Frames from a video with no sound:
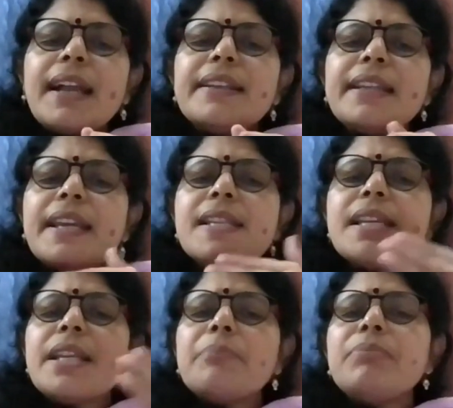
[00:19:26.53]
And as
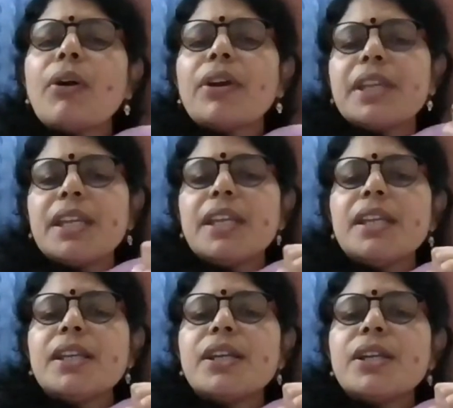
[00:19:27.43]
an
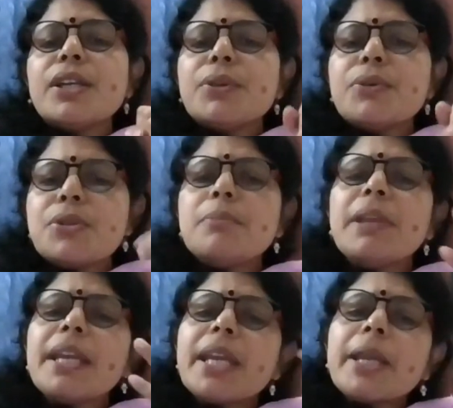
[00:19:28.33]
employee, you should
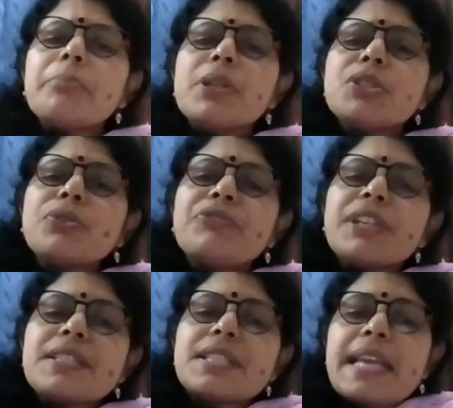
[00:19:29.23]
be able to
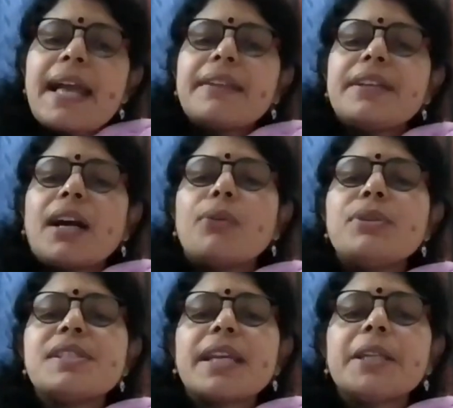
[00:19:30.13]
withstand
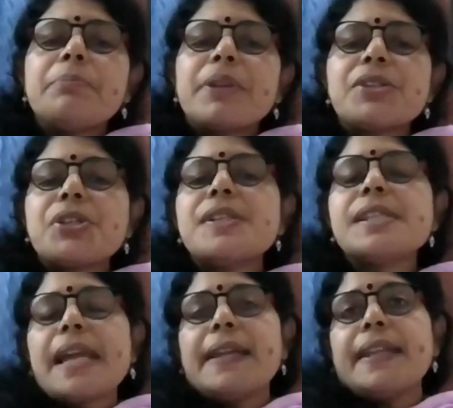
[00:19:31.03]
outside
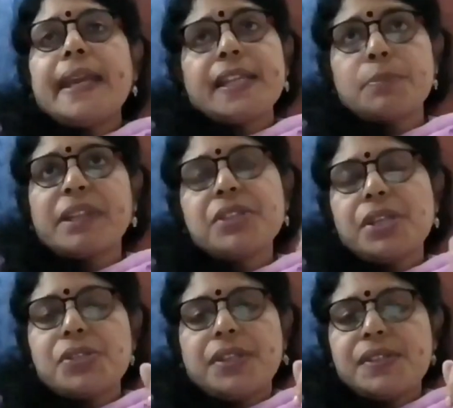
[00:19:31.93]
pressures and
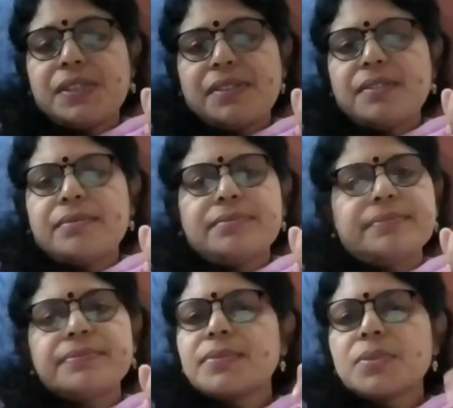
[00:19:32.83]
expectations.
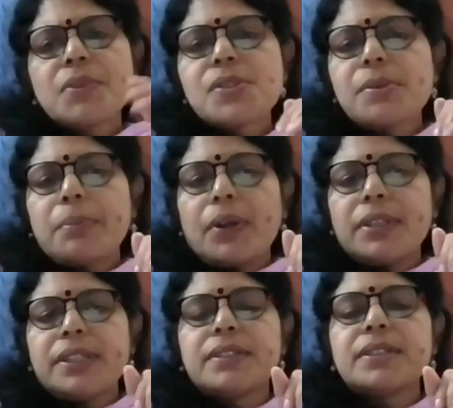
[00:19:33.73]
Most
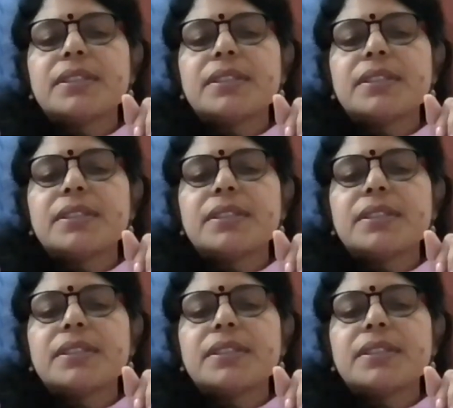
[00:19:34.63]
important.